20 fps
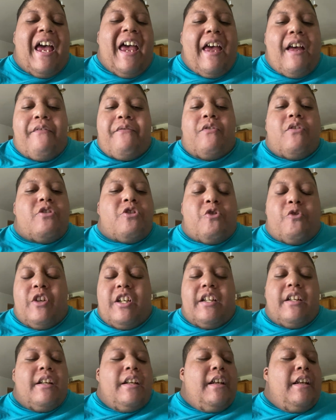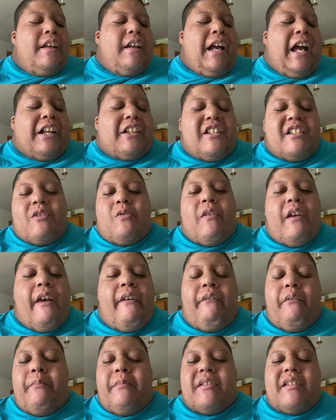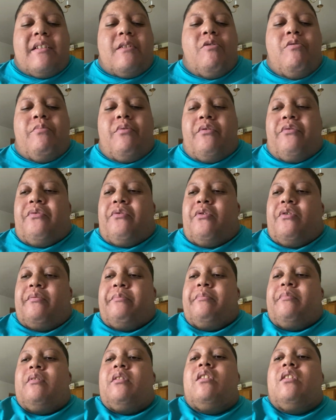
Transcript: I have all three. I just don't have them in Steelbook form.